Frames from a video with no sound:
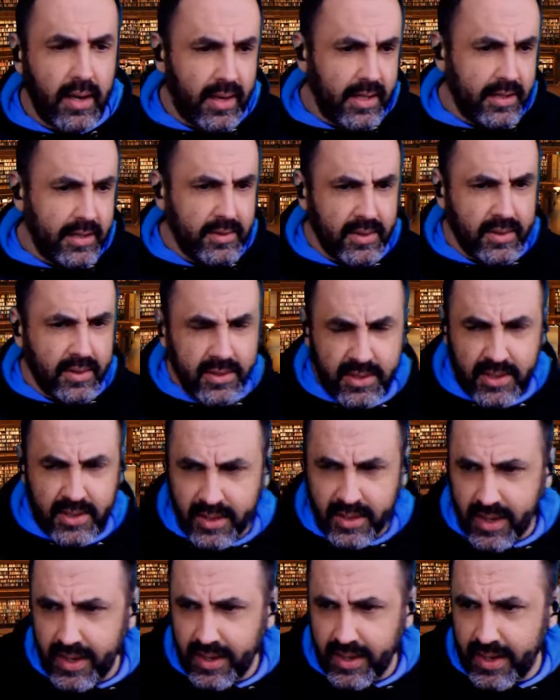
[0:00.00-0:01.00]

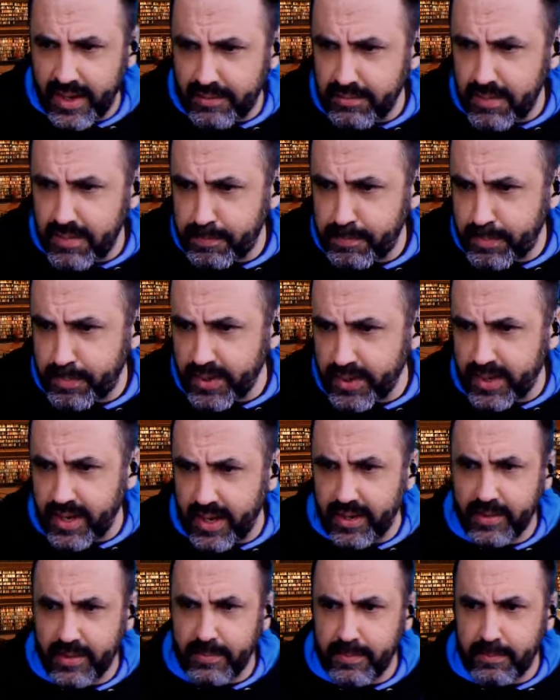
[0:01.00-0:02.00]
Let me put
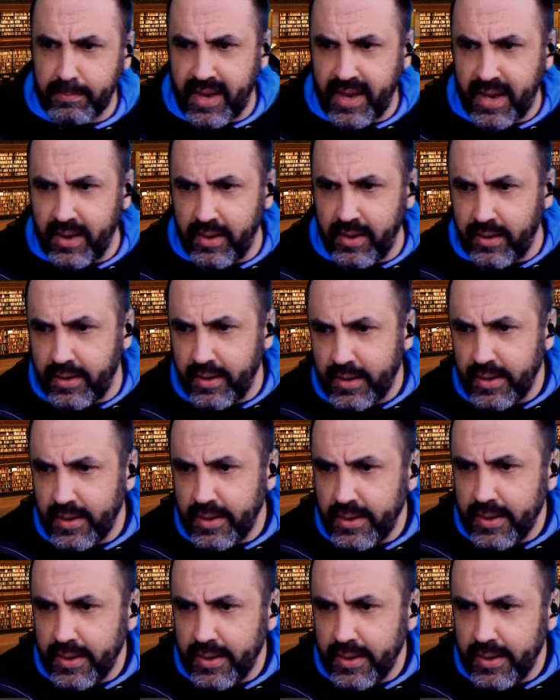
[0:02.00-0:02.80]
again the banner.